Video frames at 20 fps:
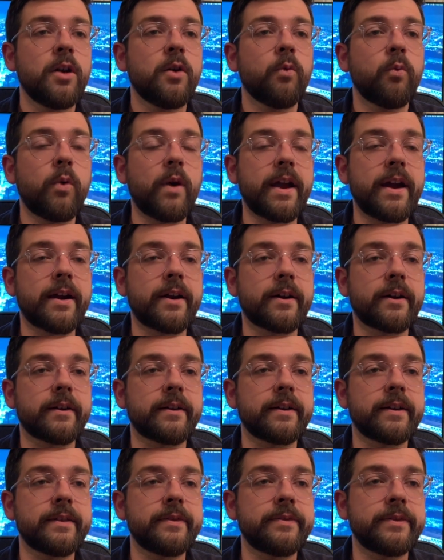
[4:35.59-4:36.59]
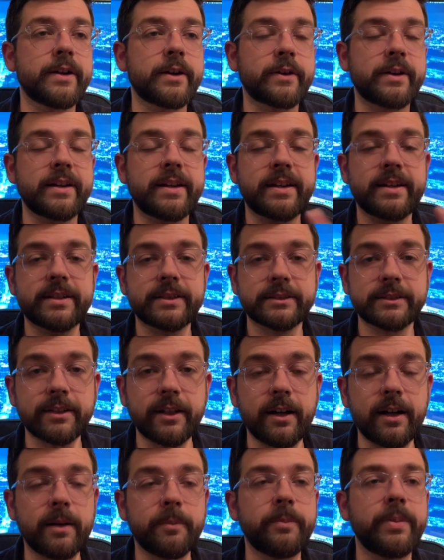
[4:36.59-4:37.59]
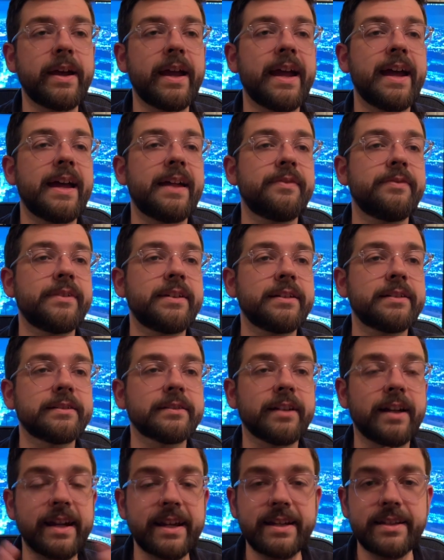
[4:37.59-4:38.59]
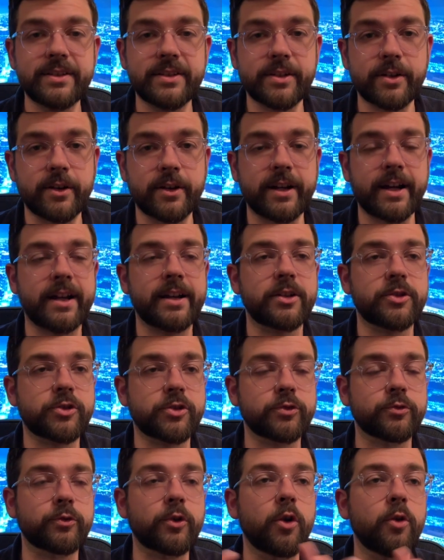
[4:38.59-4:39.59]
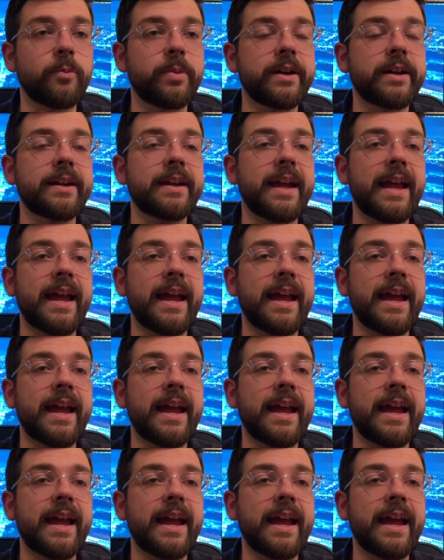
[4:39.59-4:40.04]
where they're in a club and the lights are kind of strobing,